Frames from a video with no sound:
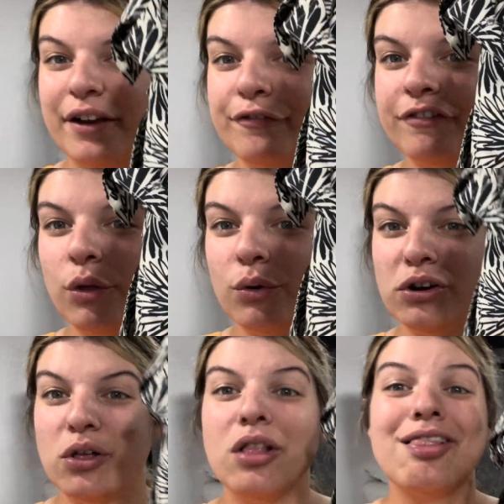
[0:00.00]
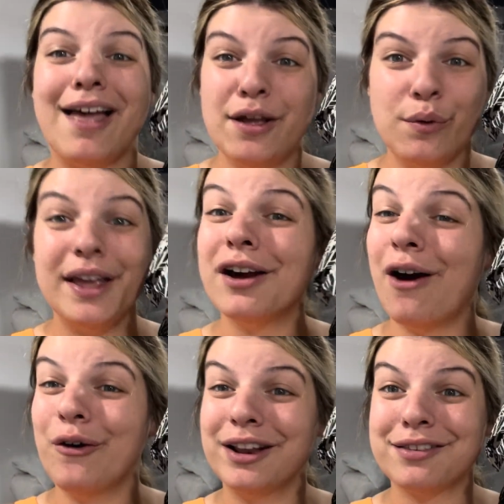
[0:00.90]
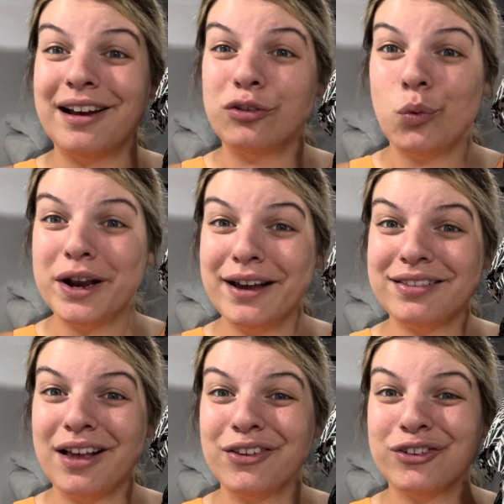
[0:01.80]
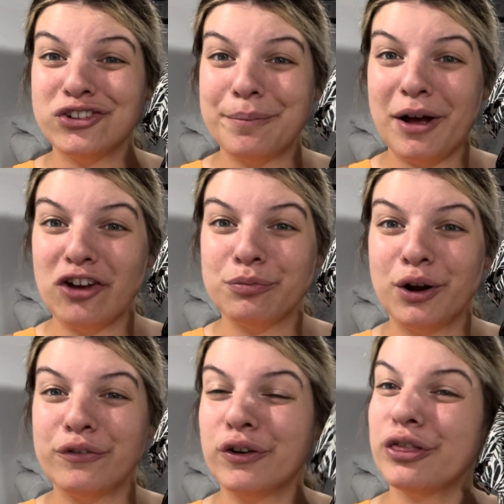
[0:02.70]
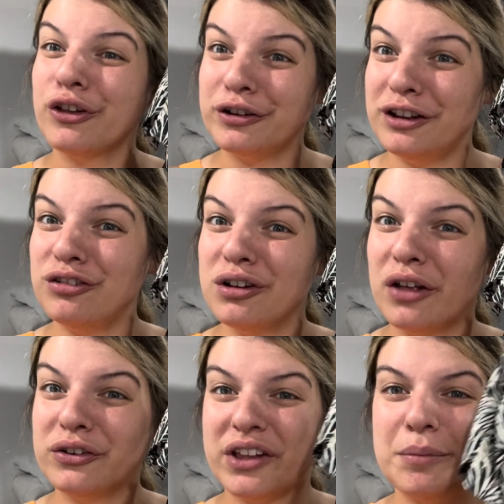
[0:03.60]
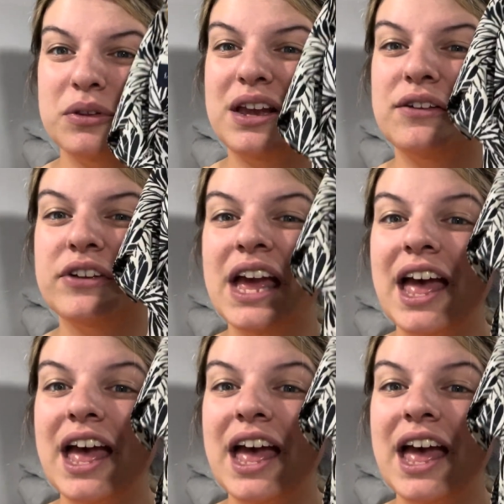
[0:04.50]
floral lightweight coat in a size 1XL sold on Poshmark for $32, I believe,